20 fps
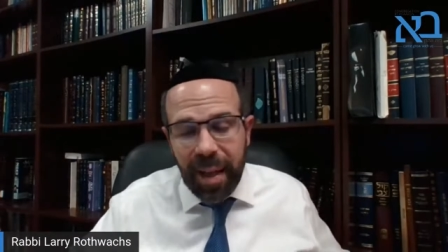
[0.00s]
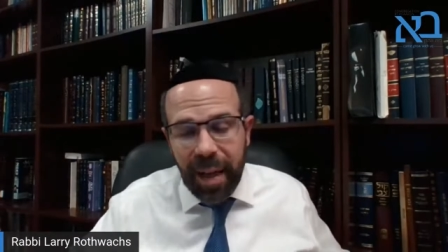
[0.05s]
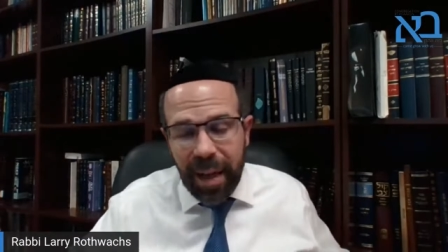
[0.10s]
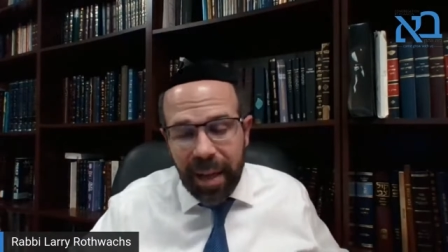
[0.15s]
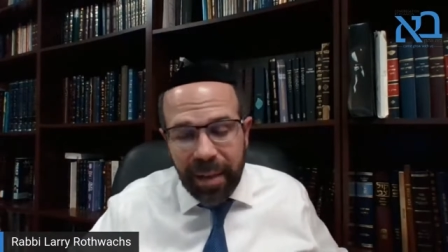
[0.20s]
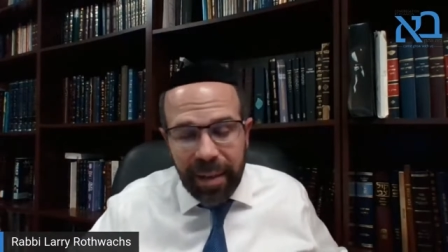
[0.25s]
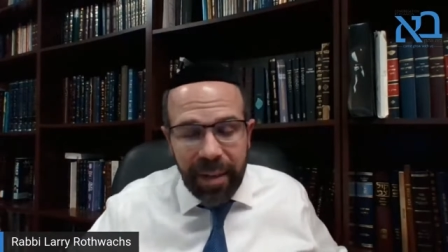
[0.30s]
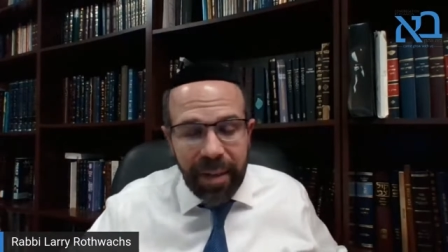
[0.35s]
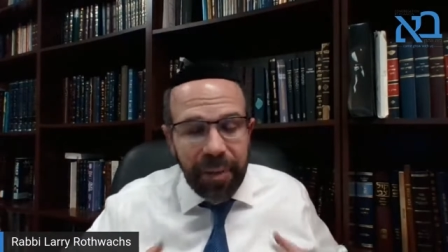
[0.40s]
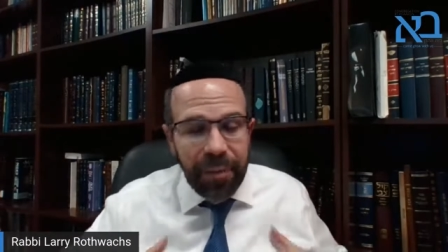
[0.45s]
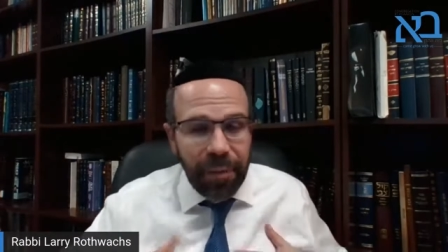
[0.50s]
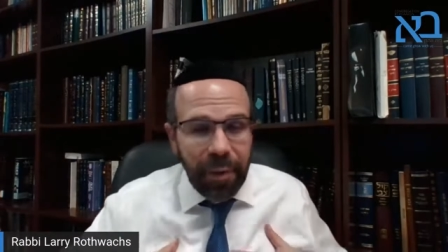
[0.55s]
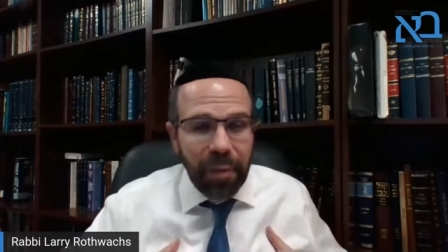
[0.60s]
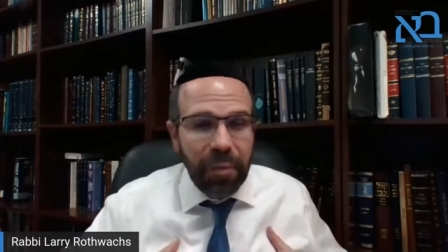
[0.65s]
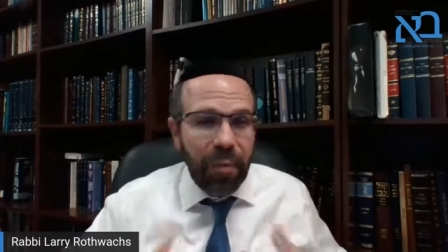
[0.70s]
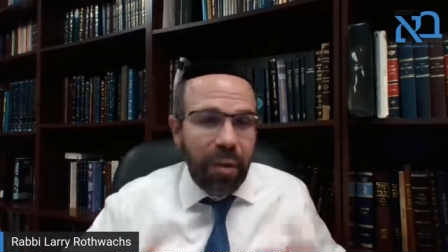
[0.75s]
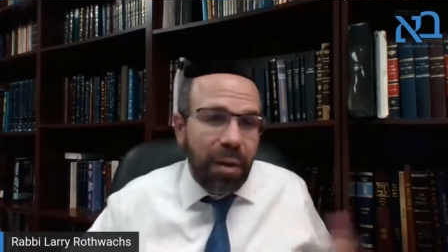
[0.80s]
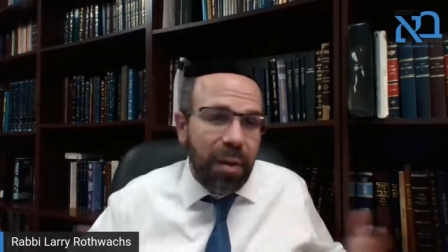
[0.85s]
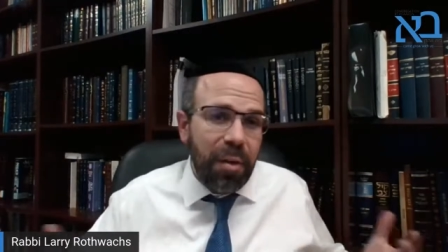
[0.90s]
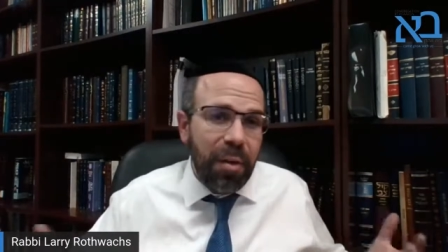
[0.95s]
And he
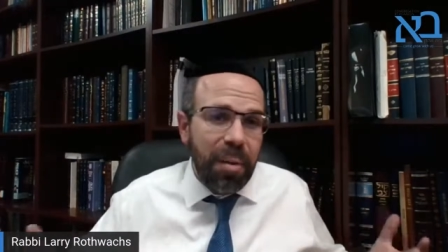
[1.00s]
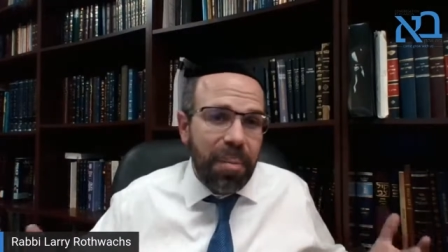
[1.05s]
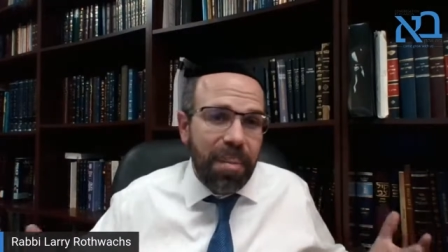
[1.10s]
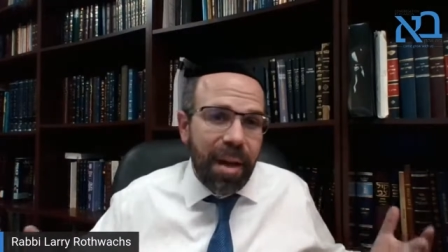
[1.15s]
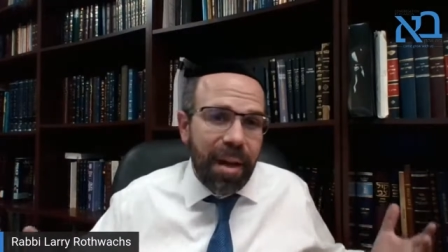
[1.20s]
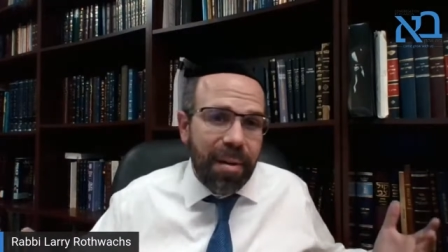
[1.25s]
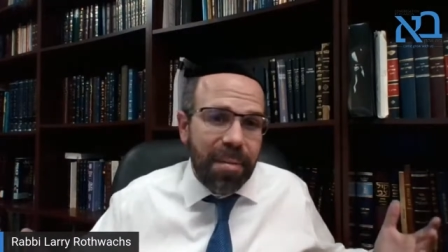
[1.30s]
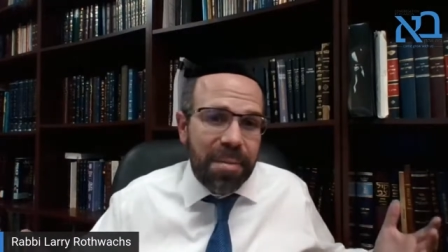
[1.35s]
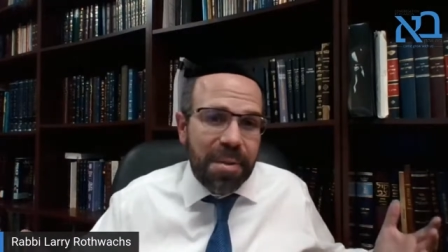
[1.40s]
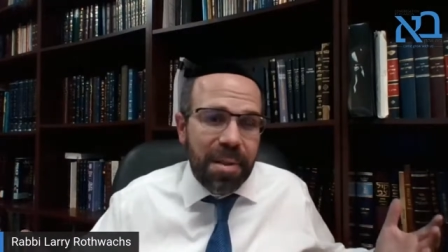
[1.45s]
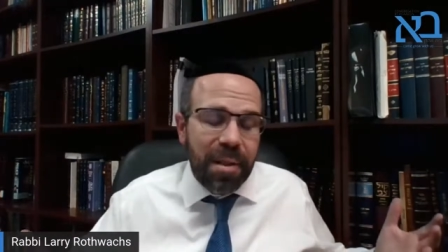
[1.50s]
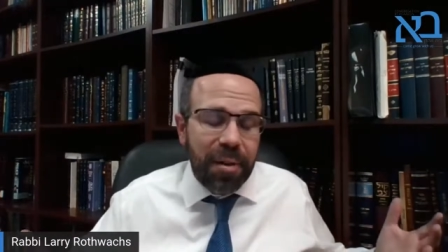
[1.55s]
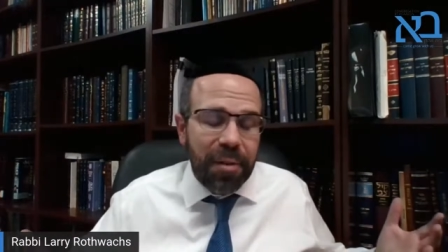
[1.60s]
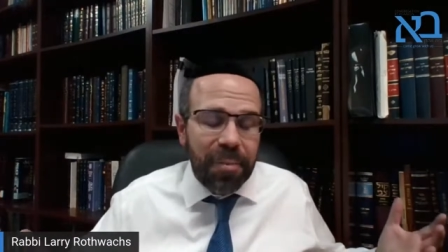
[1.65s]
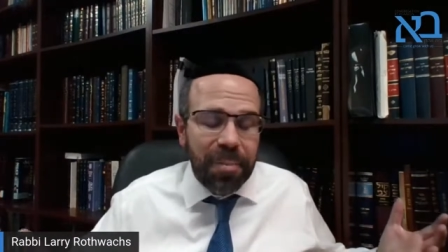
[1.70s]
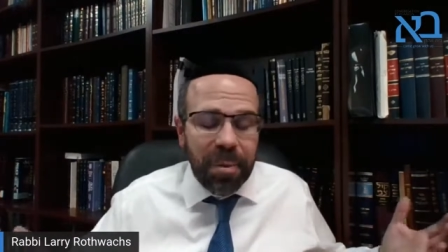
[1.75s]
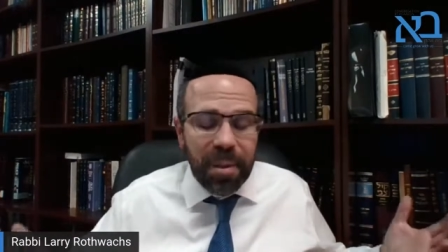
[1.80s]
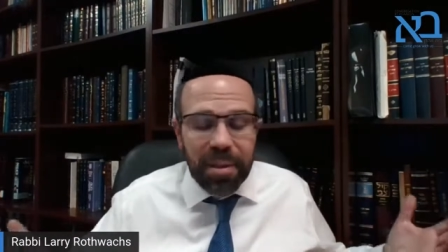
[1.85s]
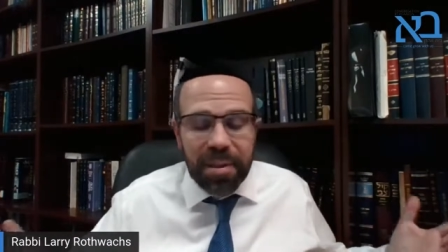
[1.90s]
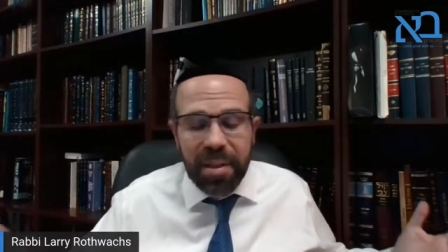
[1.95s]
felt very good about
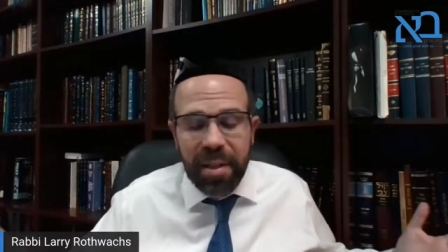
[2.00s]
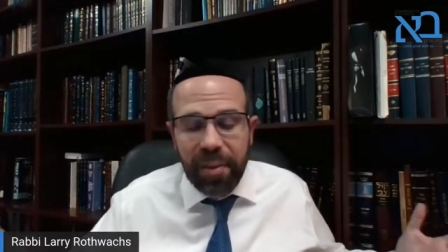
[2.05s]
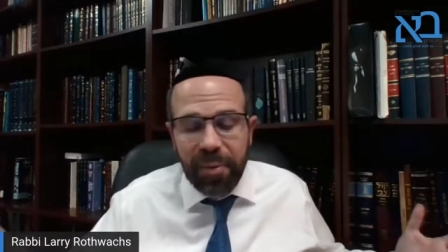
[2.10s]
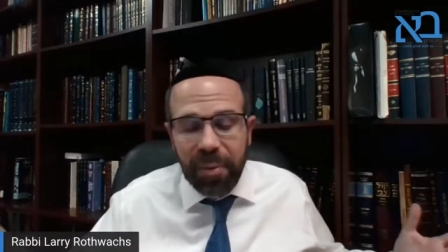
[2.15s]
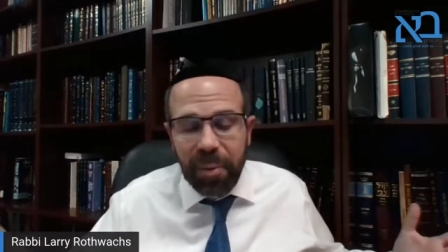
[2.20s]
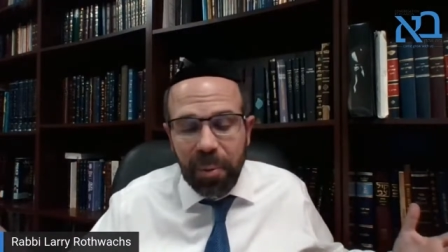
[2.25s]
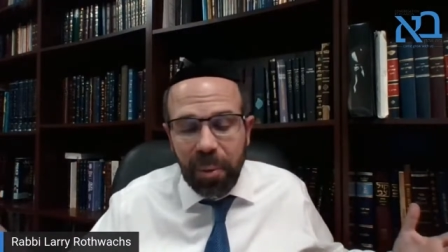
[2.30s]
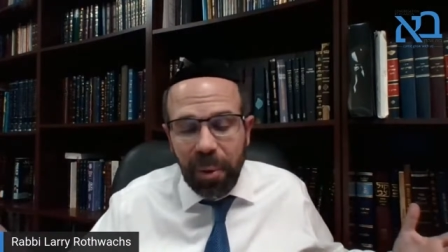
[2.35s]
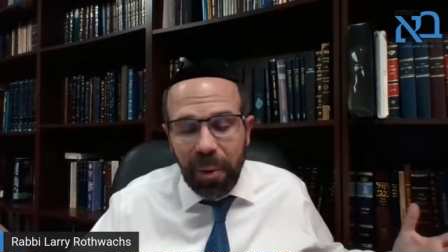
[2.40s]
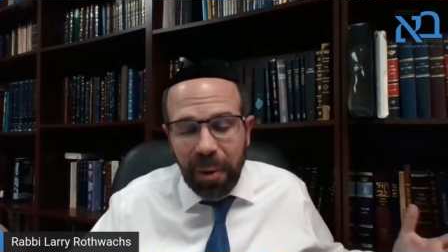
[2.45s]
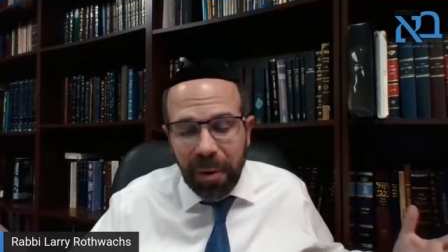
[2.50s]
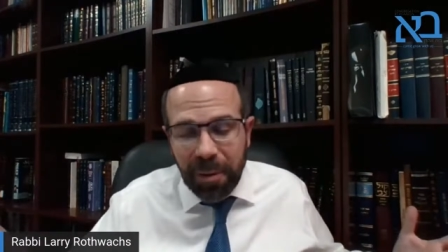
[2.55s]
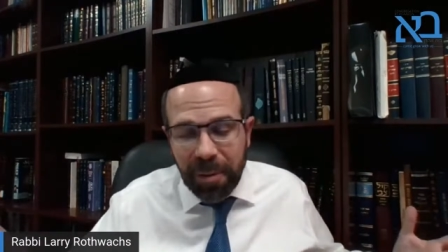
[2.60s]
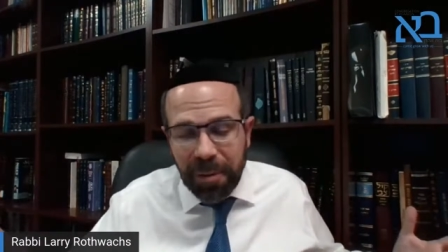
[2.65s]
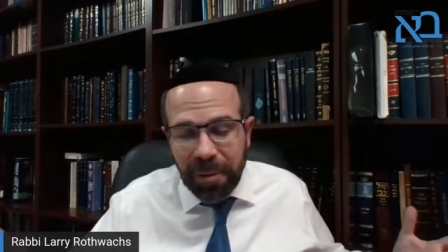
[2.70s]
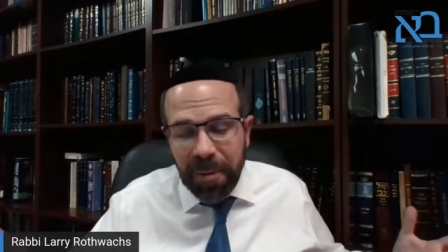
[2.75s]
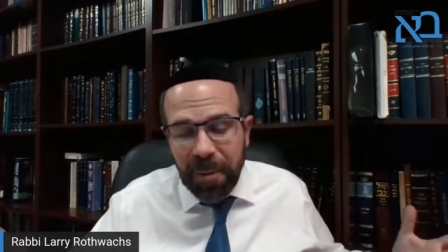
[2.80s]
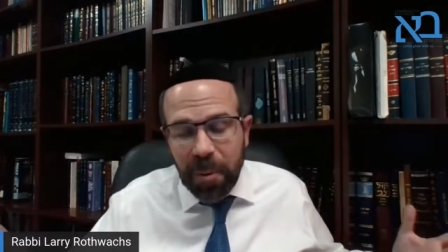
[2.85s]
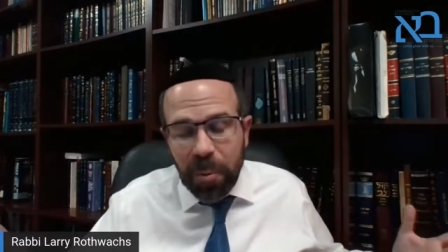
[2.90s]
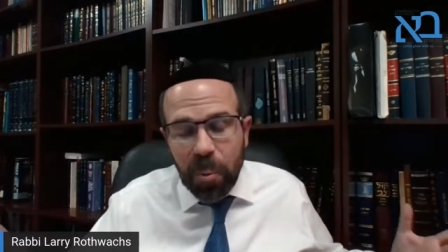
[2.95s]
himself, because after all,